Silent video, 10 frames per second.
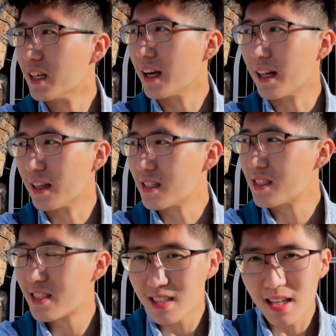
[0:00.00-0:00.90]
and the
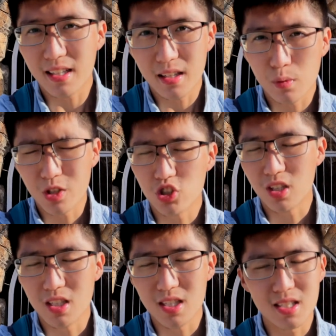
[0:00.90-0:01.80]
state in which it
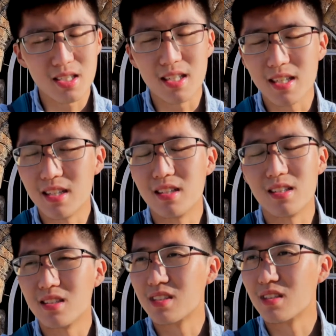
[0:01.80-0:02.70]
is in
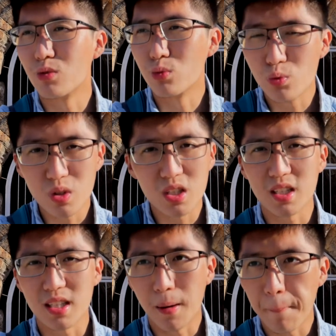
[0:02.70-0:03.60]
is
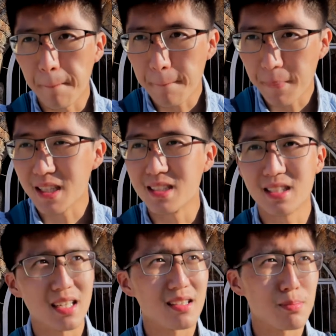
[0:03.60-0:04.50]
really
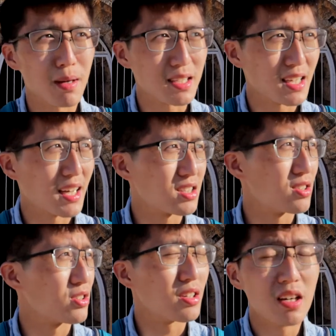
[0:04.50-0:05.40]
amazing and
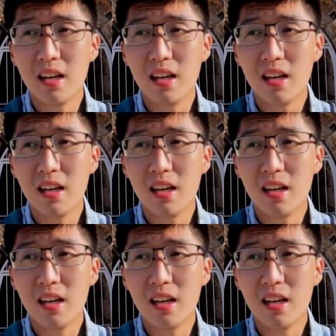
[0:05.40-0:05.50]
spectacular.